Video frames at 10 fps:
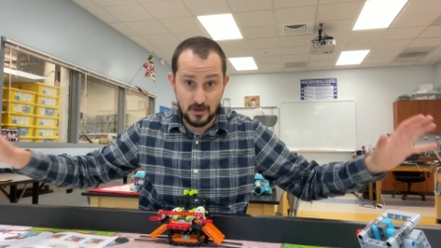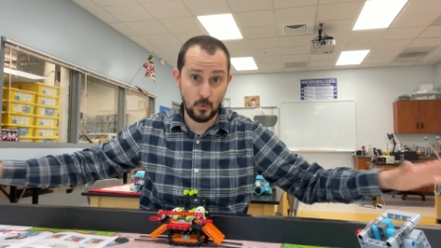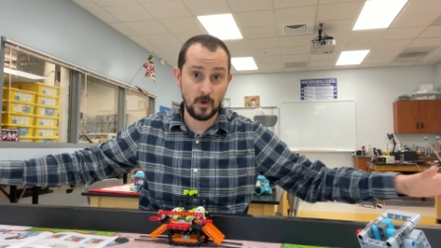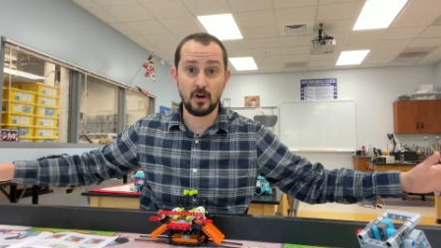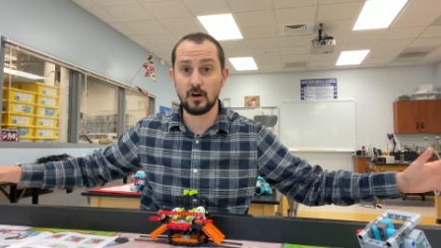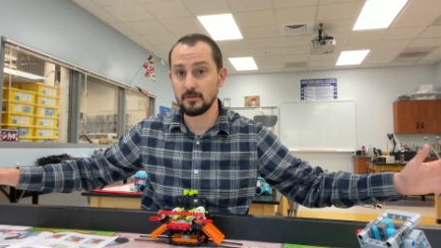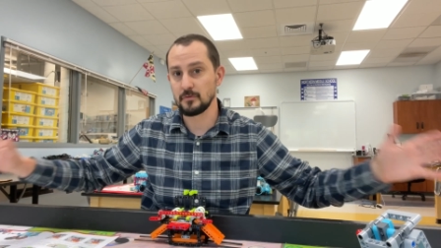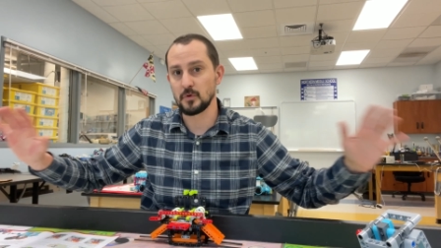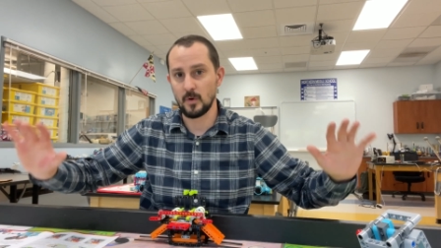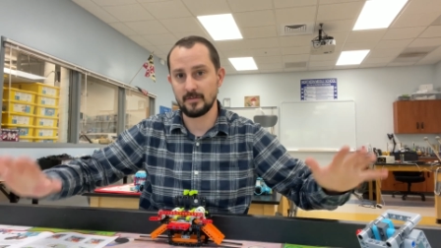quick
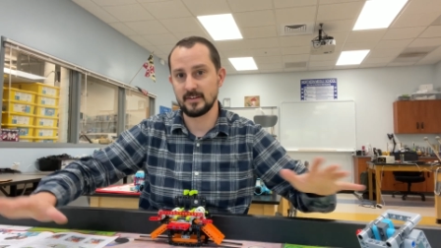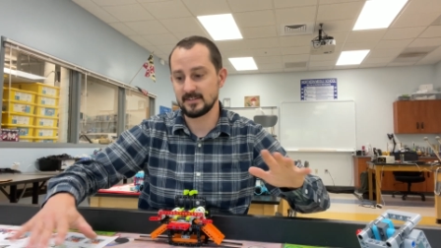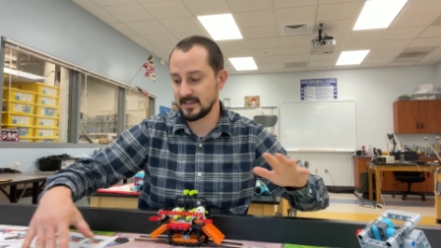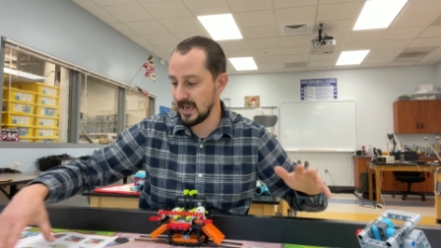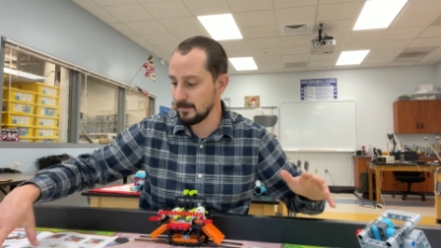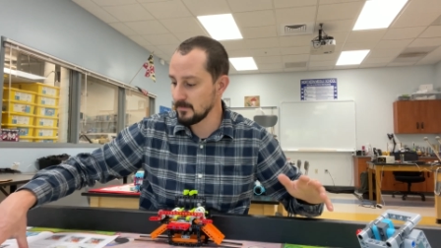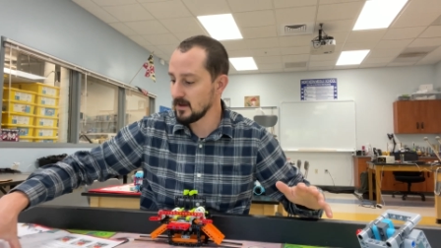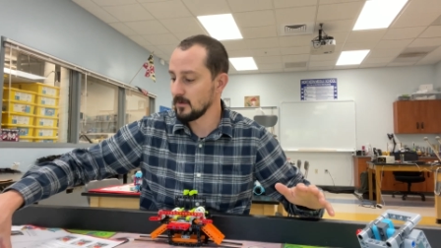overview of this game.